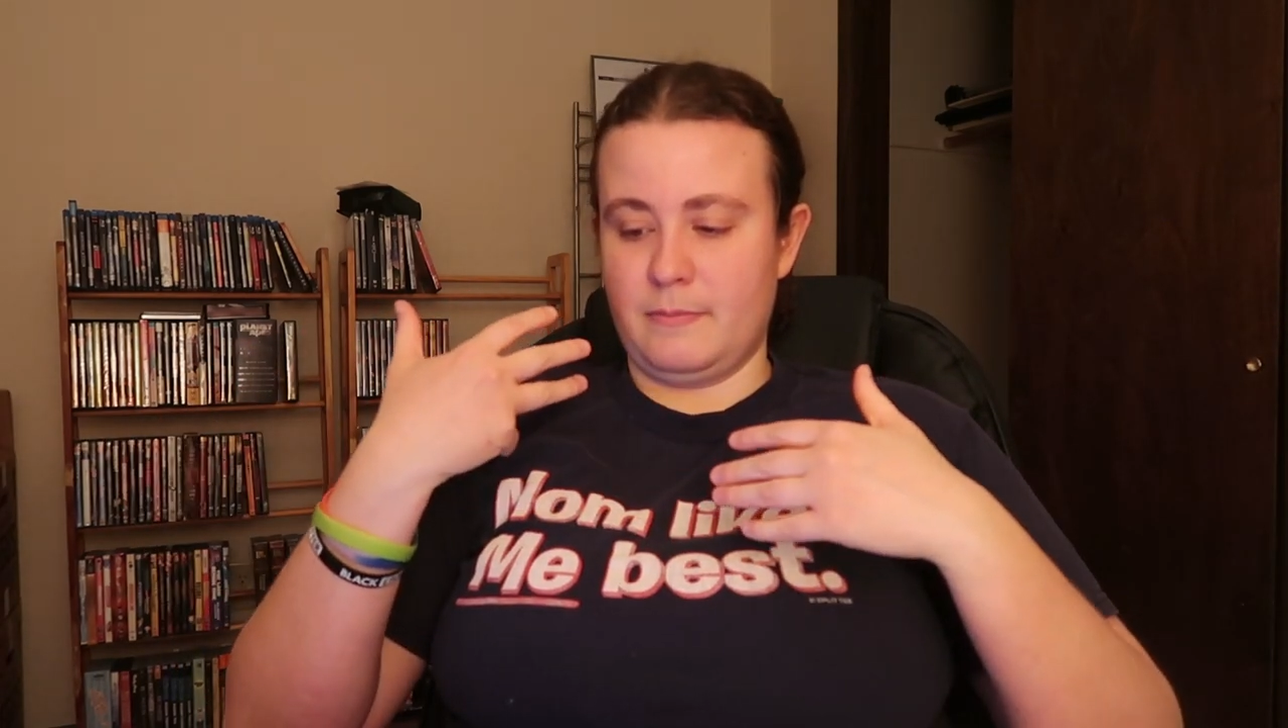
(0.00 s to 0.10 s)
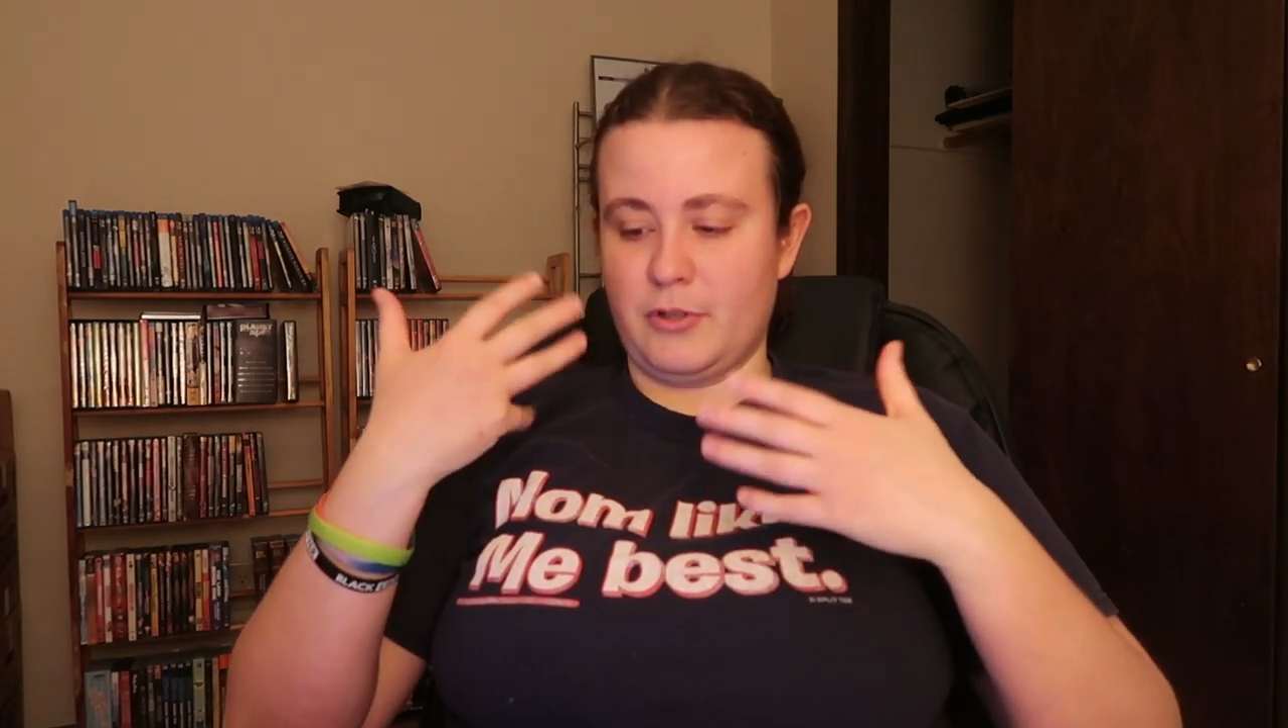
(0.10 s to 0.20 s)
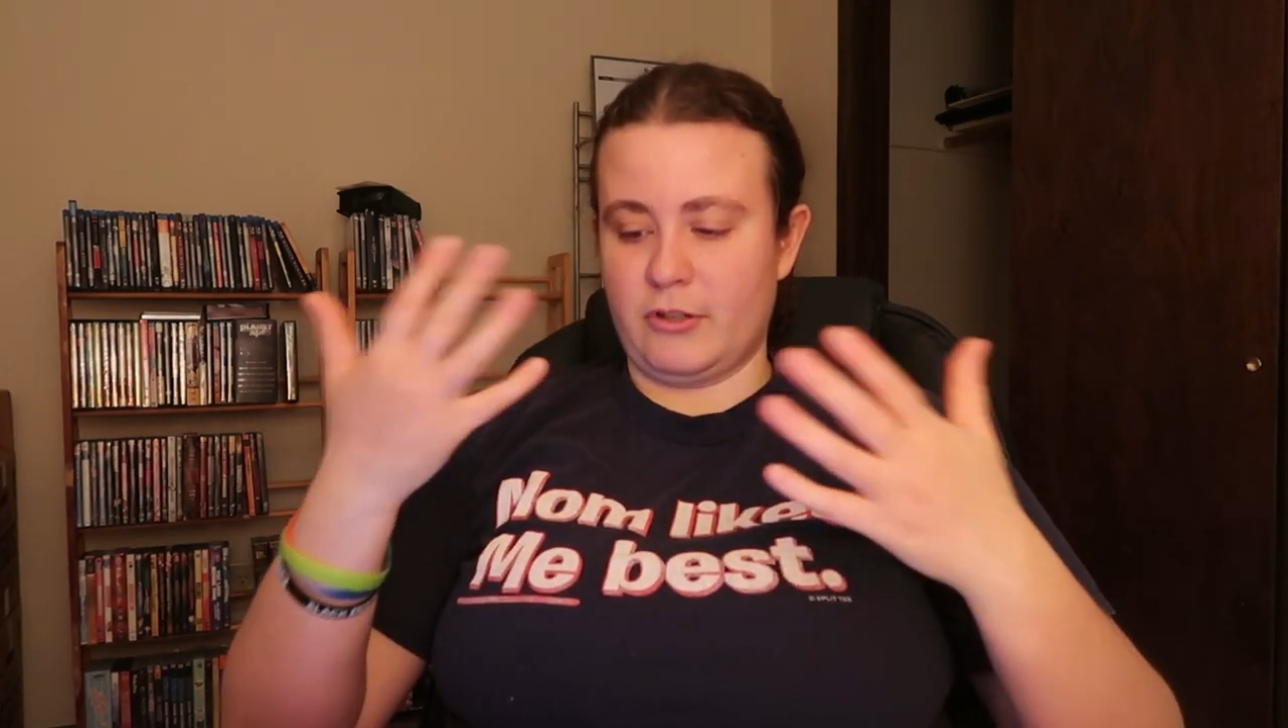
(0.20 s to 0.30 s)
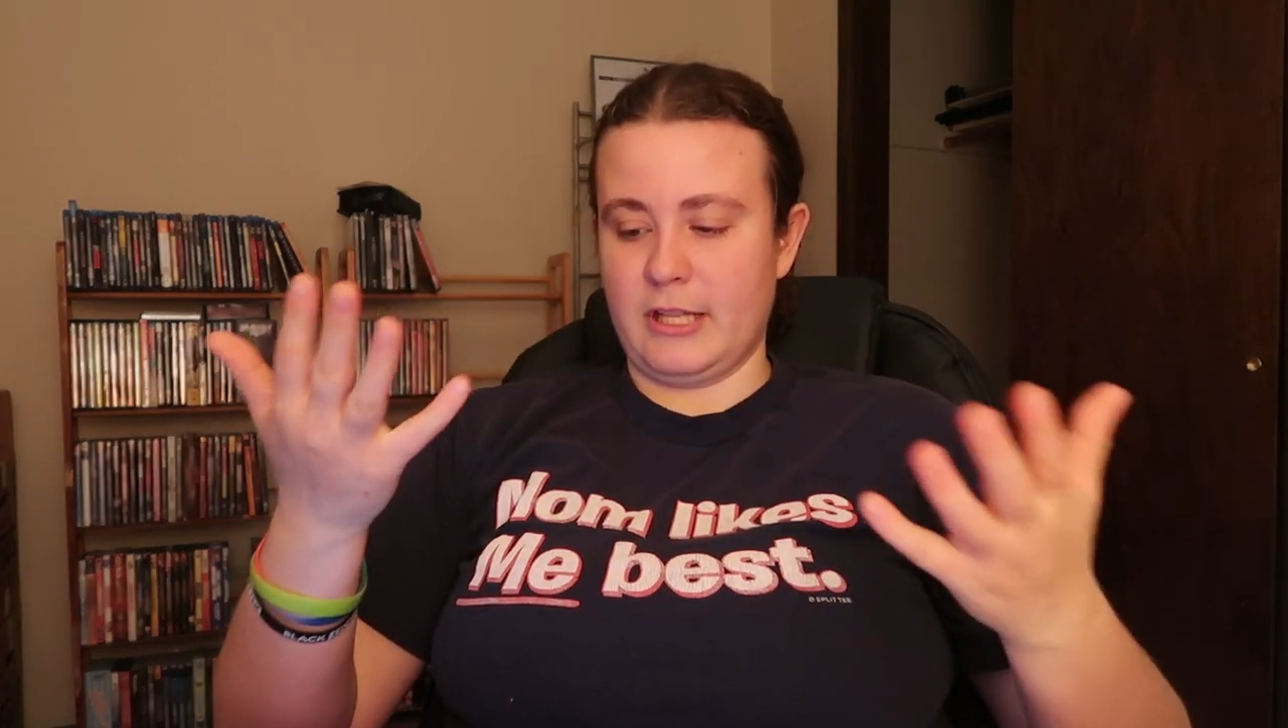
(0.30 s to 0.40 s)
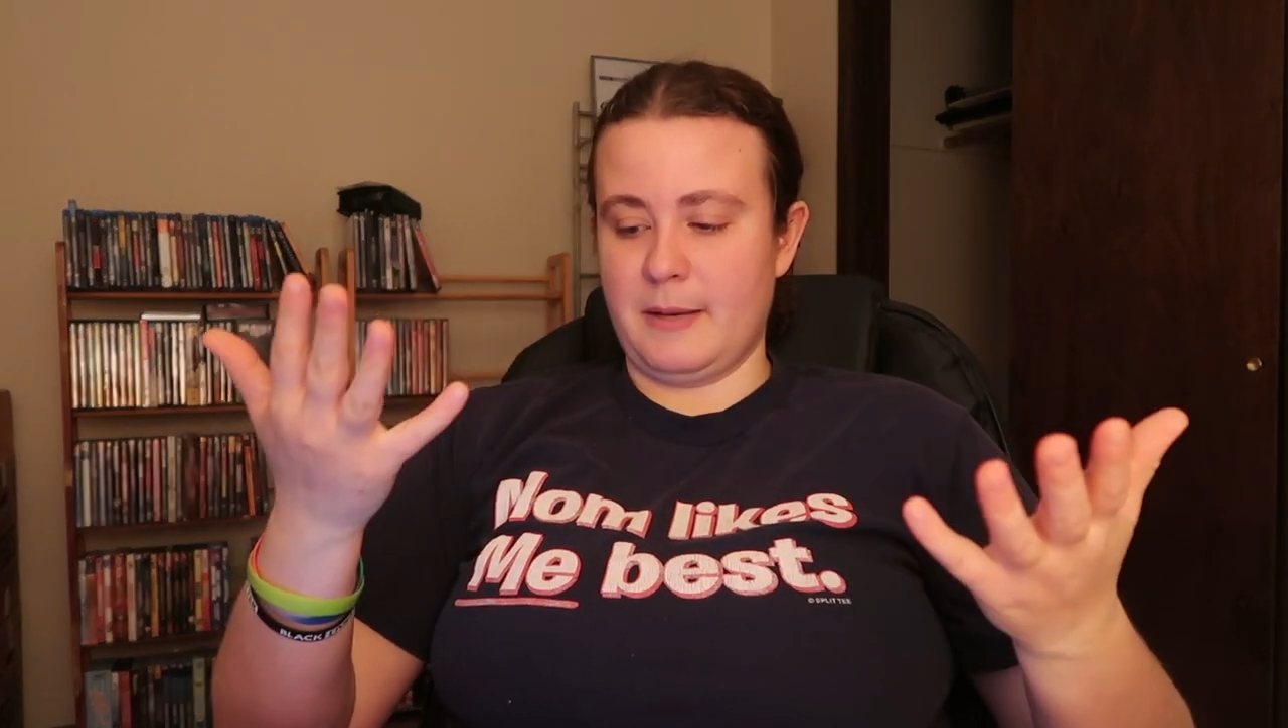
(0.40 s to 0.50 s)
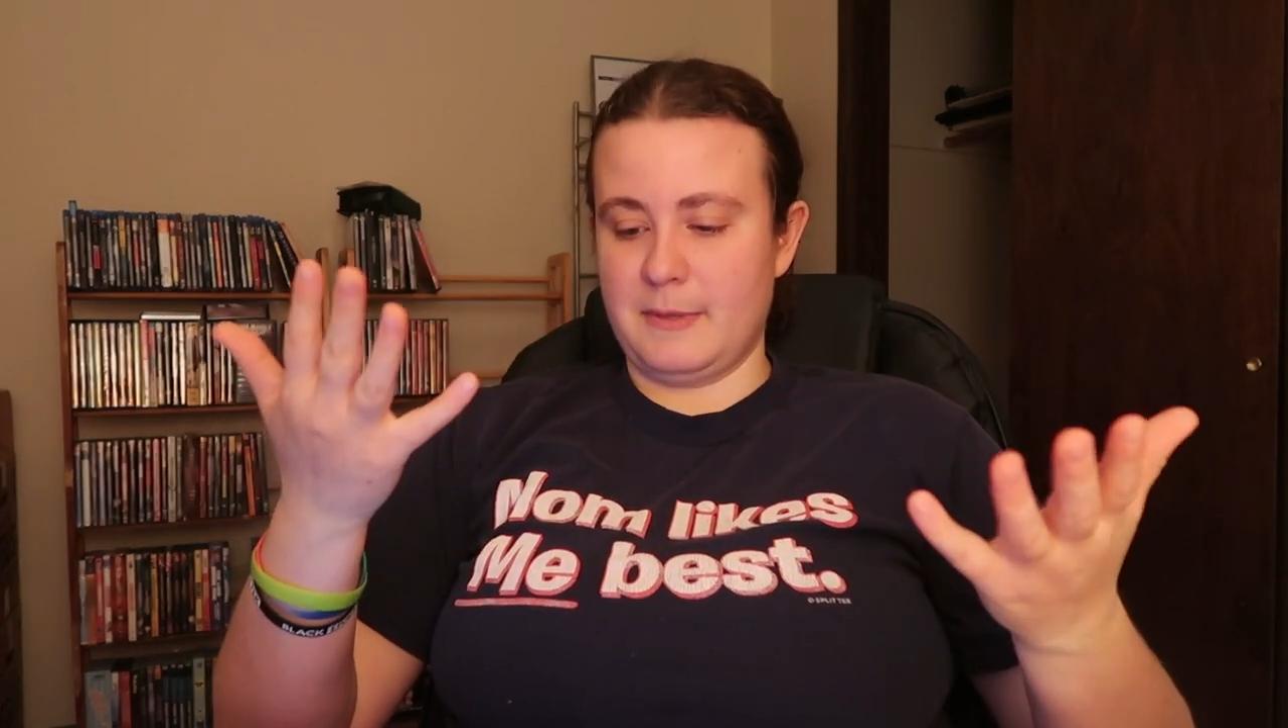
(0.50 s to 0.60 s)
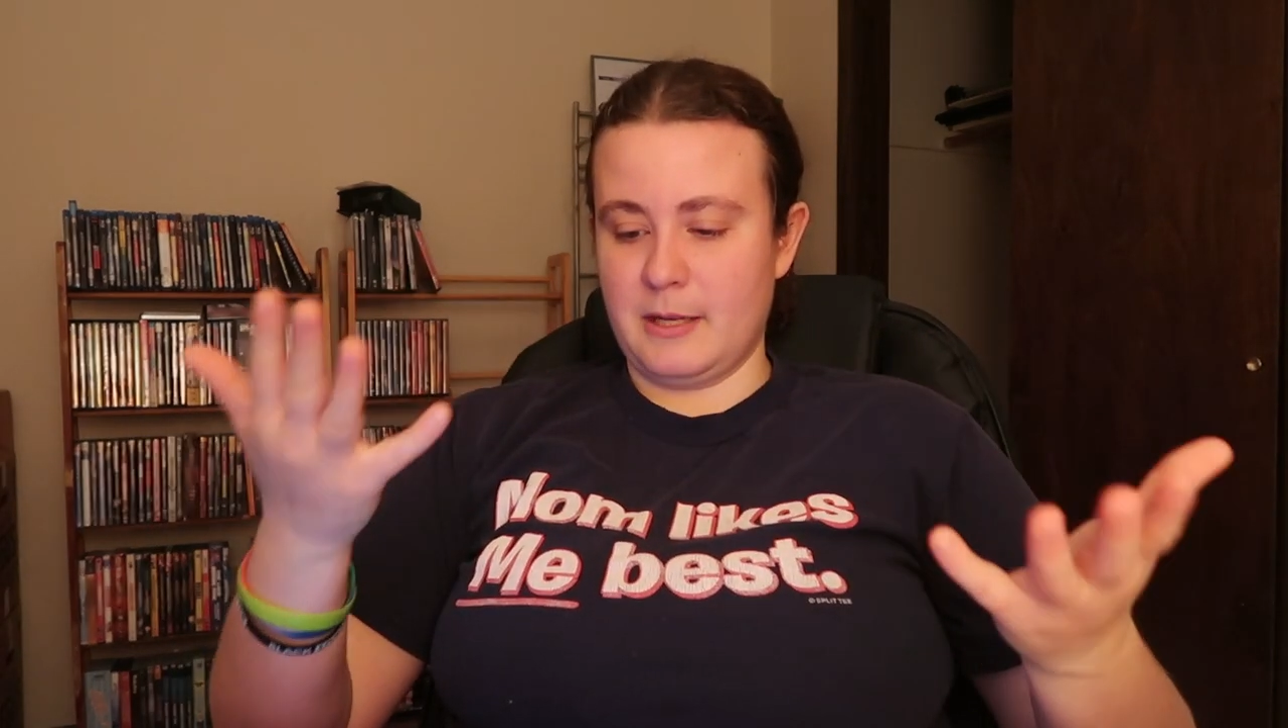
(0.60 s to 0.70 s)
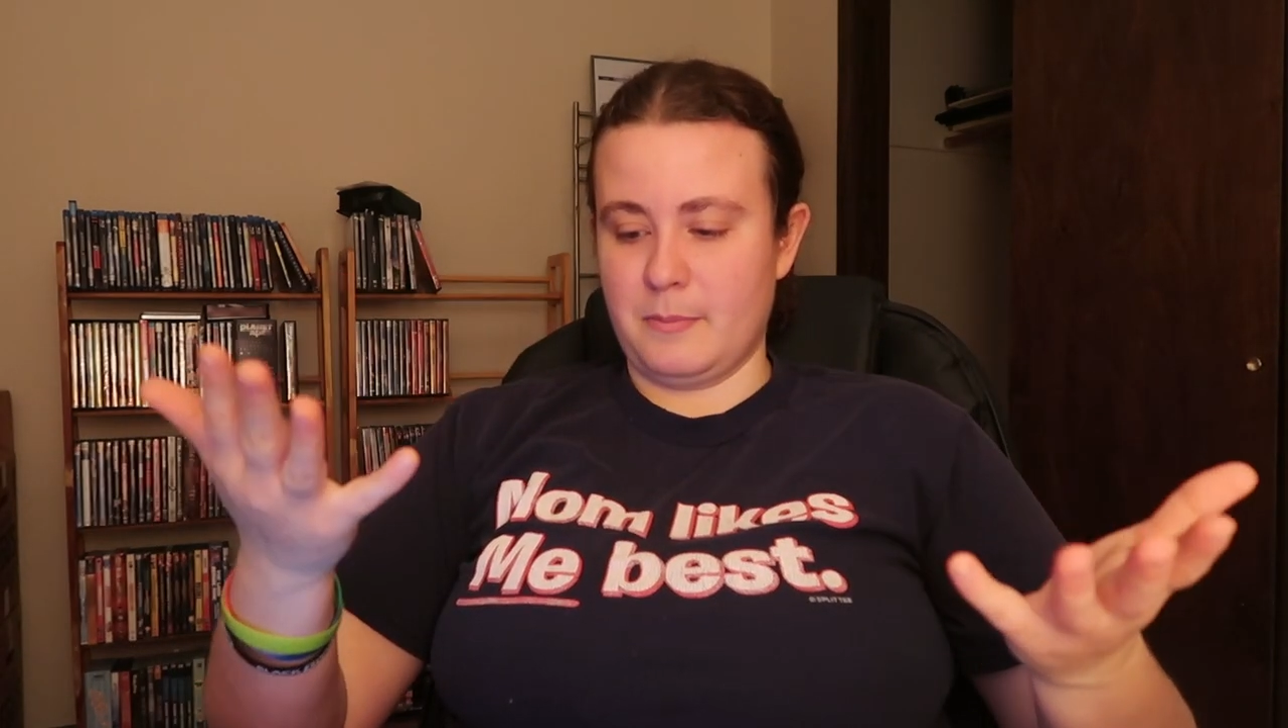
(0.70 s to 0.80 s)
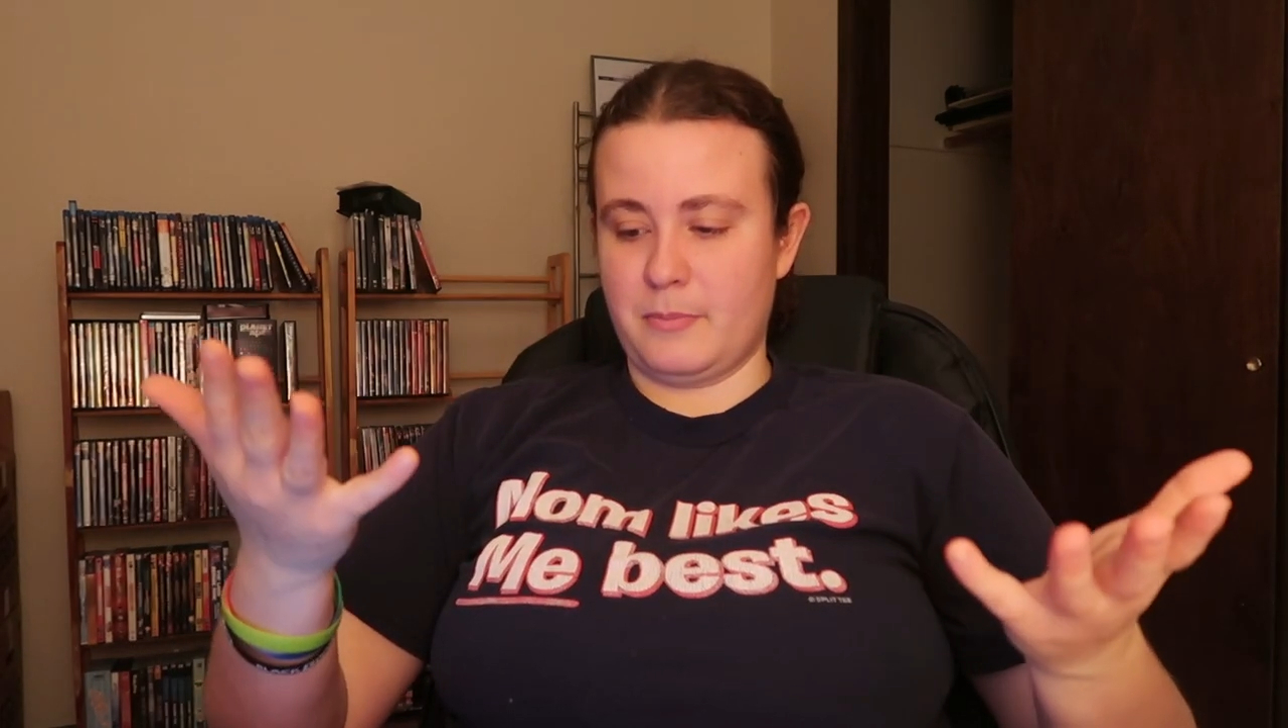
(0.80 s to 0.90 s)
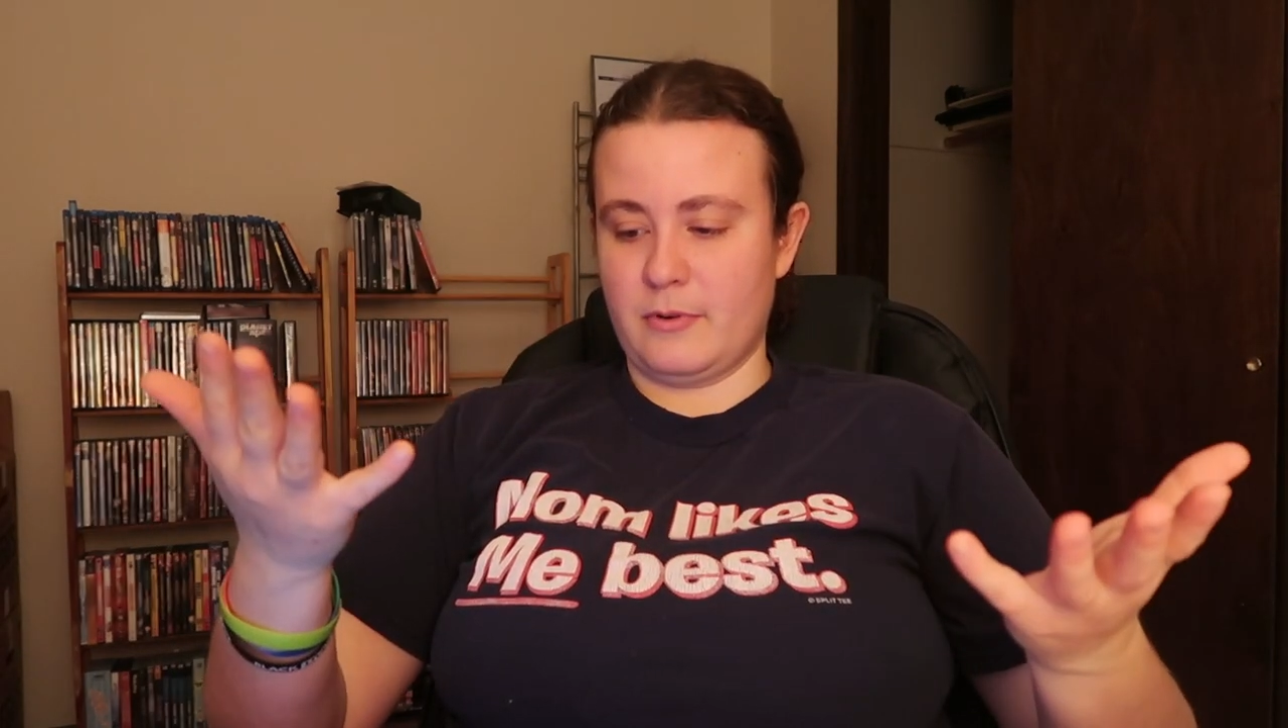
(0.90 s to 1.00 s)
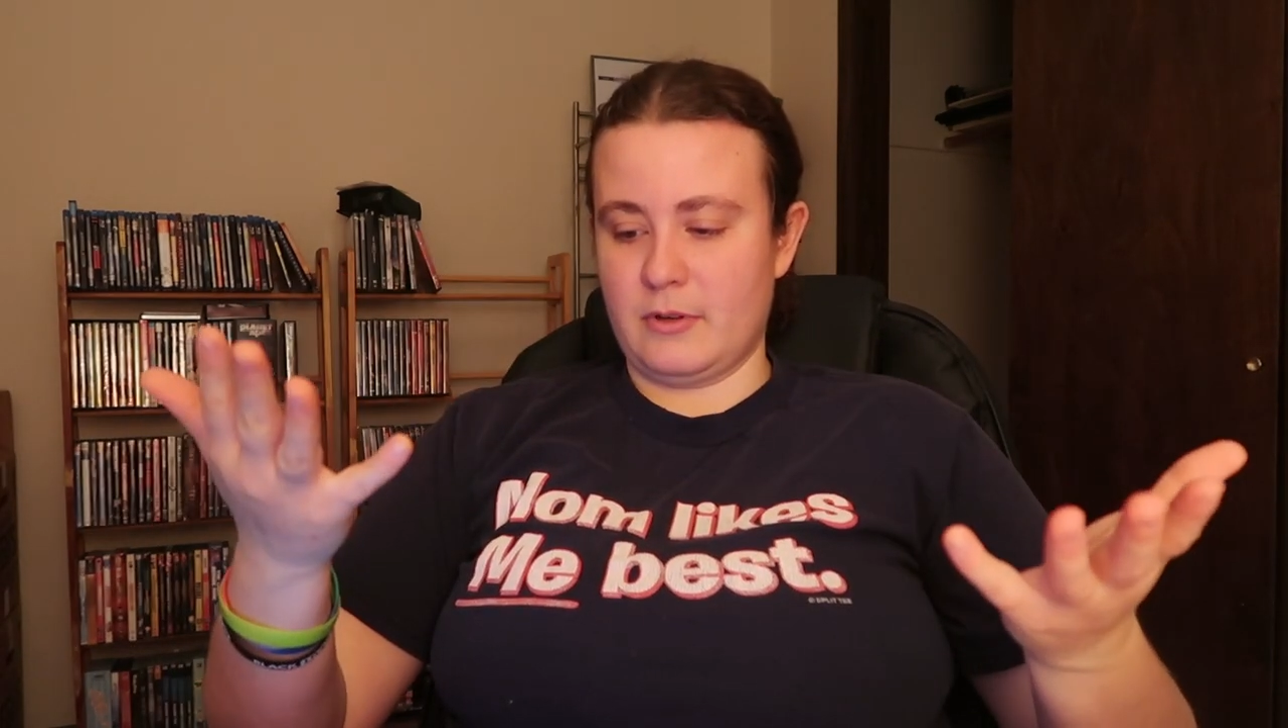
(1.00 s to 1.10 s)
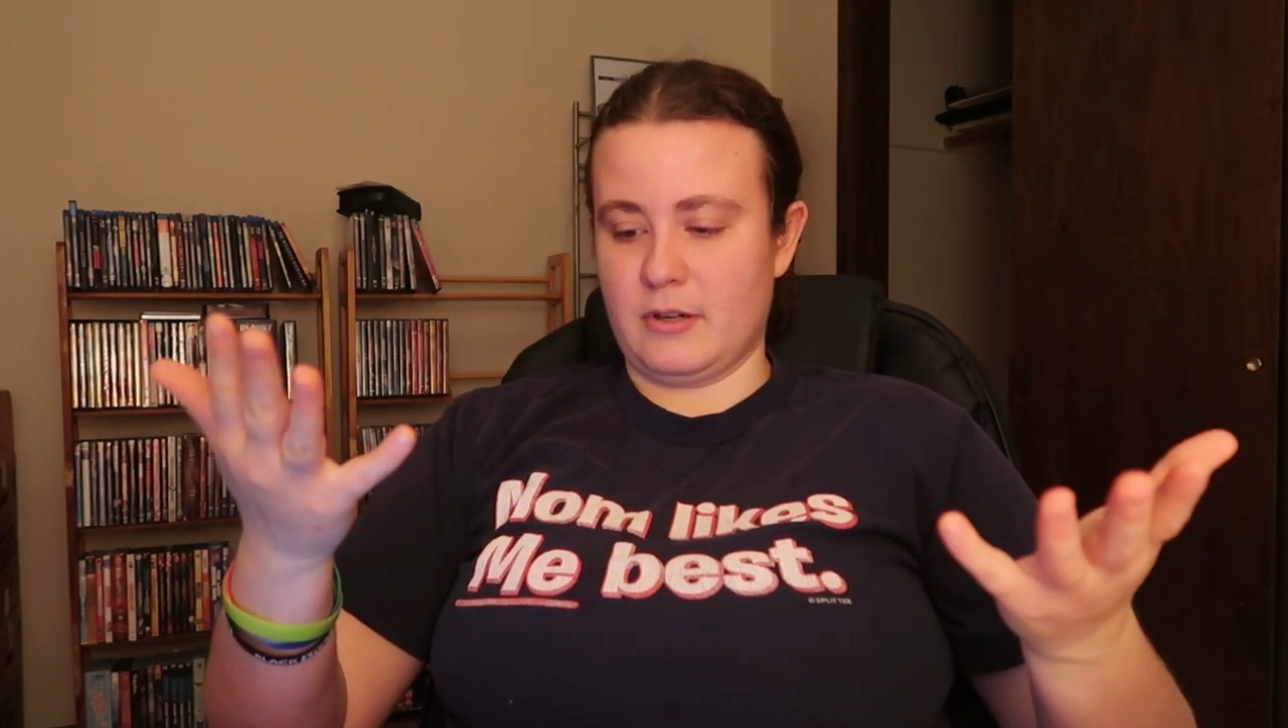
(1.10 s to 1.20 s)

proclaimed